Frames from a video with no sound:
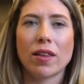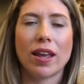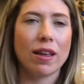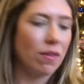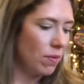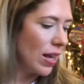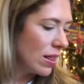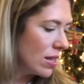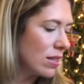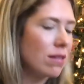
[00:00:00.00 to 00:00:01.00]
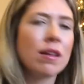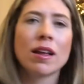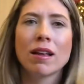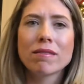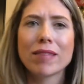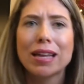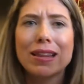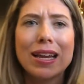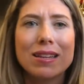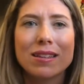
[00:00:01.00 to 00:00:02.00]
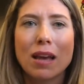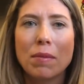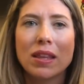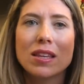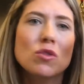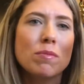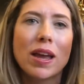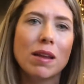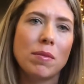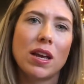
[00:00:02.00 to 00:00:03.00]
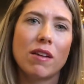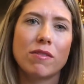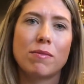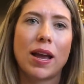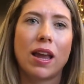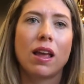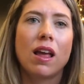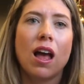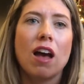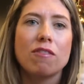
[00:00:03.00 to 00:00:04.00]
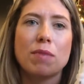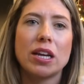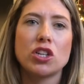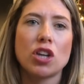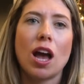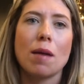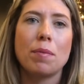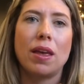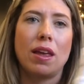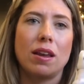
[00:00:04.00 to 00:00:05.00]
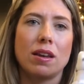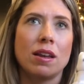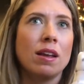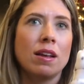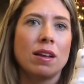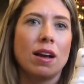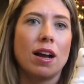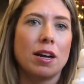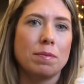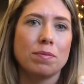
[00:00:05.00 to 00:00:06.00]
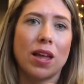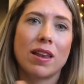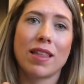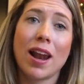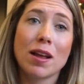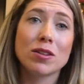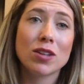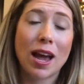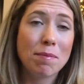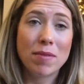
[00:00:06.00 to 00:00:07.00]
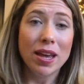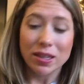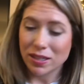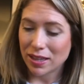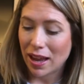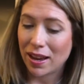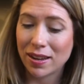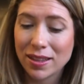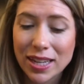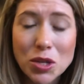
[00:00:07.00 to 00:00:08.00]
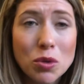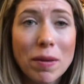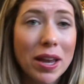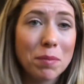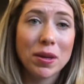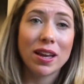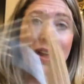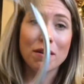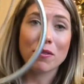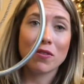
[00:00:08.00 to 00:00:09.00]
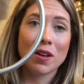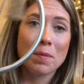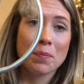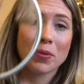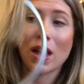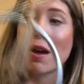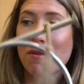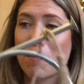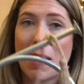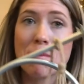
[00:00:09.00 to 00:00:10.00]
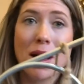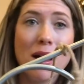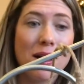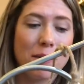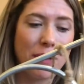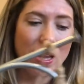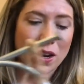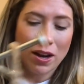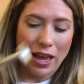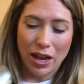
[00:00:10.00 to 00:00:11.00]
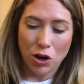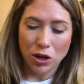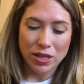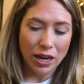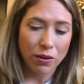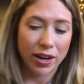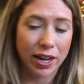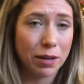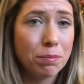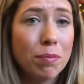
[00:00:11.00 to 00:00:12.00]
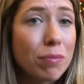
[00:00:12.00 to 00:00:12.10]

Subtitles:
Like these. I mean, this reminded me of my shop and that I miss, and these reminded me of my mom and her decorating.